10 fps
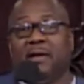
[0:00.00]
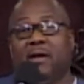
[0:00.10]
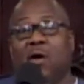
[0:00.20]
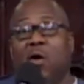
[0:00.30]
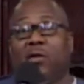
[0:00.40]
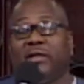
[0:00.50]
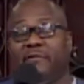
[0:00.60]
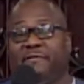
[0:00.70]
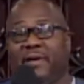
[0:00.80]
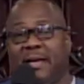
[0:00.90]
All in
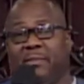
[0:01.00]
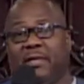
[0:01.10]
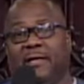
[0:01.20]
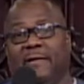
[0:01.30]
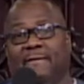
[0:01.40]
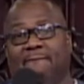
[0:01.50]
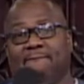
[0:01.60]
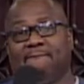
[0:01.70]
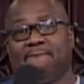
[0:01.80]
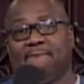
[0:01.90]
a family,
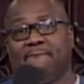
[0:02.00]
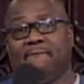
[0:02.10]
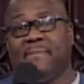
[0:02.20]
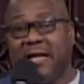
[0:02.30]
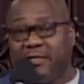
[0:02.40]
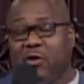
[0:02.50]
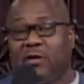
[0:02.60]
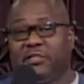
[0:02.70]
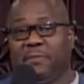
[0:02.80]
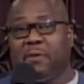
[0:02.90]
not the
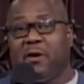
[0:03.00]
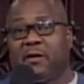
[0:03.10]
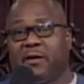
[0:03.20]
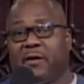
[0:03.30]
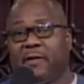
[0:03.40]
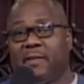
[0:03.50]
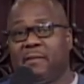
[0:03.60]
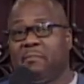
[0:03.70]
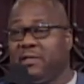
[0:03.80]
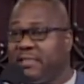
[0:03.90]
Archie Bunker,
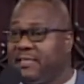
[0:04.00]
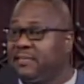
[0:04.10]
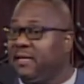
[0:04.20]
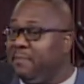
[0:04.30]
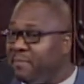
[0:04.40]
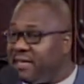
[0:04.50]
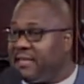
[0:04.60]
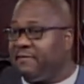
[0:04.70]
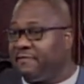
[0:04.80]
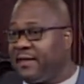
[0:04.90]
but this
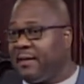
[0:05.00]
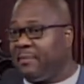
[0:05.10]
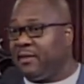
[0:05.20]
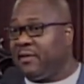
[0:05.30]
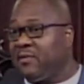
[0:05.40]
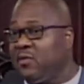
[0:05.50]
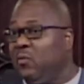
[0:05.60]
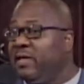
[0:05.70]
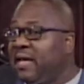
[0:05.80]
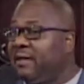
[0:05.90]
immediate family.
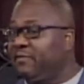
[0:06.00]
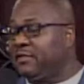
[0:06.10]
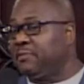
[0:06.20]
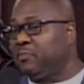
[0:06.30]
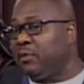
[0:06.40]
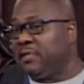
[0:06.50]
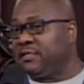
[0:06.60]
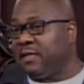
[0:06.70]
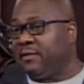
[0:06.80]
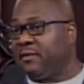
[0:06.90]
We have to support
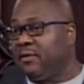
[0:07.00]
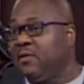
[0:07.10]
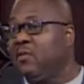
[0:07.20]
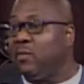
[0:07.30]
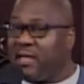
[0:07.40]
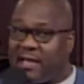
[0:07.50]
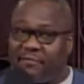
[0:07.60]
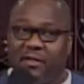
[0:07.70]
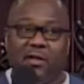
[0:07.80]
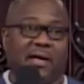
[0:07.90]
each other. We
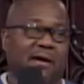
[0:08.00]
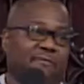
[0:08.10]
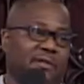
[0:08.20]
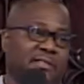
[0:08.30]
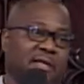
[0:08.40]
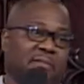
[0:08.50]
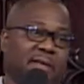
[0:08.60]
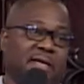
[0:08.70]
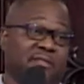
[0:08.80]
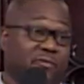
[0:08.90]
have to look out for each other,
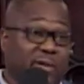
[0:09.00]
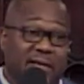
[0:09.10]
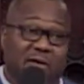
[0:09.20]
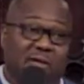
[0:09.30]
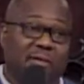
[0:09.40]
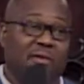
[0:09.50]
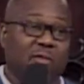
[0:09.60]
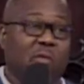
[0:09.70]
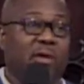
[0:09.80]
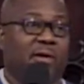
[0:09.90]
because if we don't,
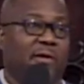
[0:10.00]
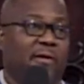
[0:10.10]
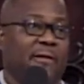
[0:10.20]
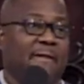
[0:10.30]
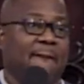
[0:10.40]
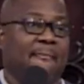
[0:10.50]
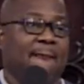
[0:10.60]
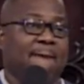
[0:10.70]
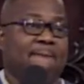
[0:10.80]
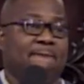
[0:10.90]
who will?
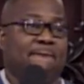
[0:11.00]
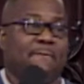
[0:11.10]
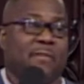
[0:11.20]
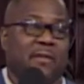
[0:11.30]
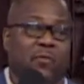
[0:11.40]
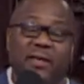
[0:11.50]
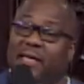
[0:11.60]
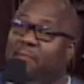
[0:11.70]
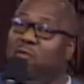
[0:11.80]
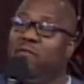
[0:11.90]
We
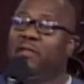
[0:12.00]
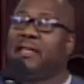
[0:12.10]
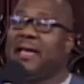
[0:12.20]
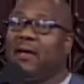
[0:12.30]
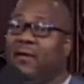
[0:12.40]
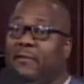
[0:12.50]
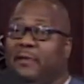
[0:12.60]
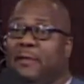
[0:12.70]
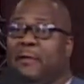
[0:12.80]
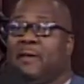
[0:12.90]
can move it down.
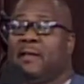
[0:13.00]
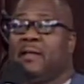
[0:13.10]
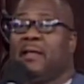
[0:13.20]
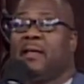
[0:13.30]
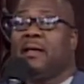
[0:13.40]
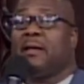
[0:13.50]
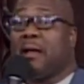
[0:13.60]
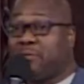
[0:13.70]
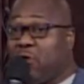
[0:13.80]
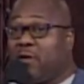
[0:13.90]

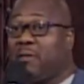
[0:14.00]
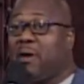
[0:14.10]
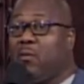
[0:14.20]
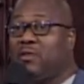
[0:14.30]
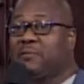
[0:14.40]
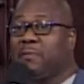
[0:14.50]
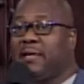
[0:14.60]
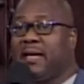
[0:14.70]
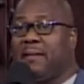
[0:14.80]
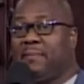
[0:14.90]
I'm talking about
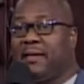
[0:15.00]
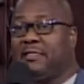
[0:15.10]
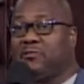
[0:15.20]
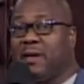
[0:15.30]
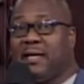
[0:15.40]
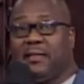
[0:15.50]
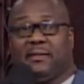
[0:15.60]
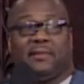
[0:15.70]
whispering campaigns, right?